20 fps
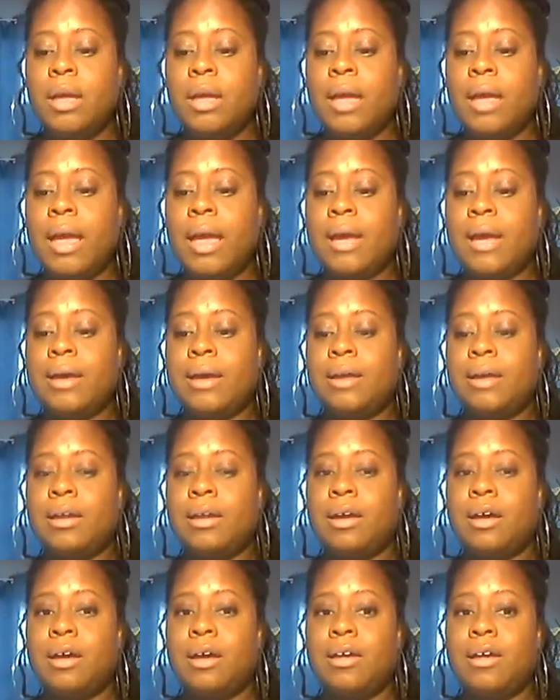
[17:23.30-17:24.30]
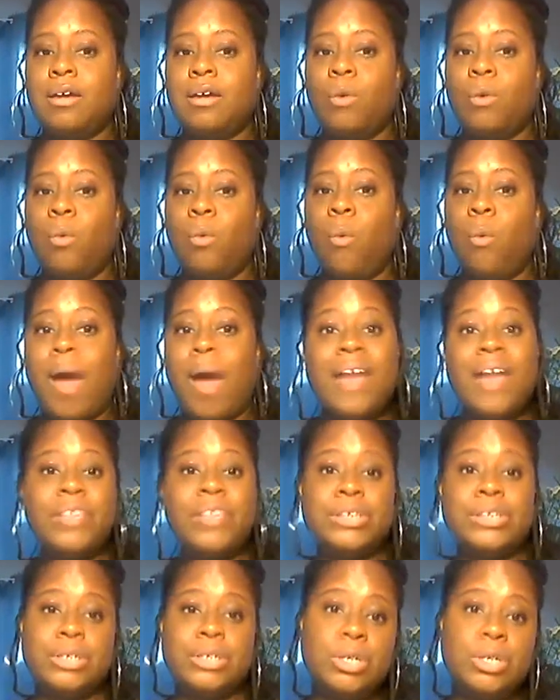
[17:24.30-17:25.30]
And why
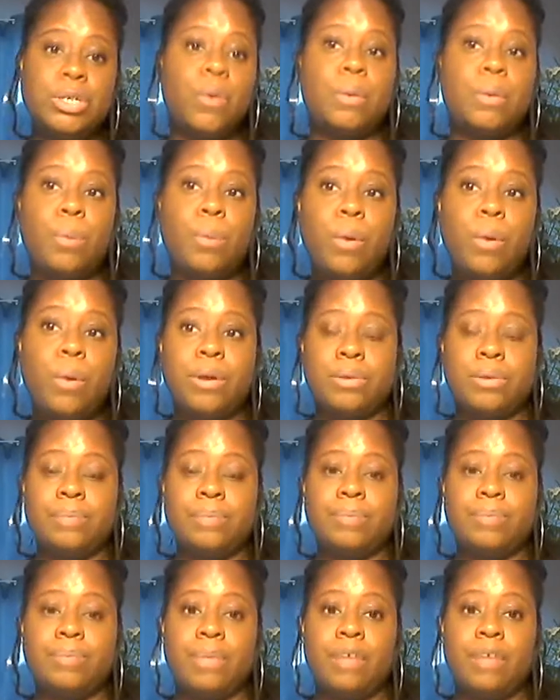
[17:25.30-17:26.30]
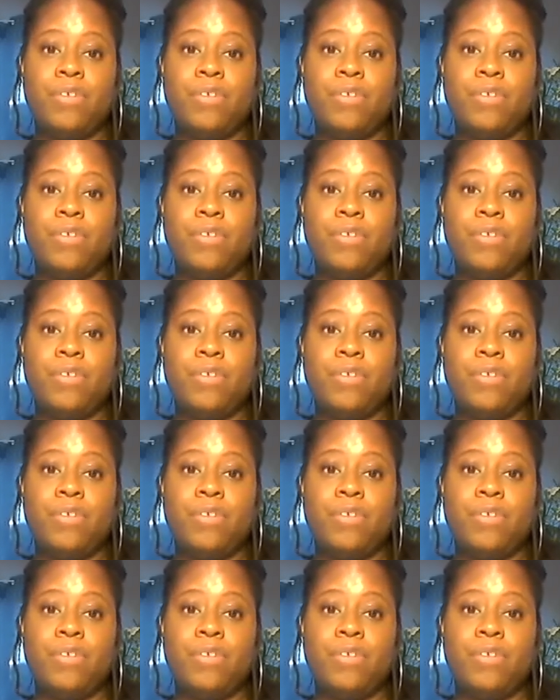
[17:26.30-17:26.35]
this is so important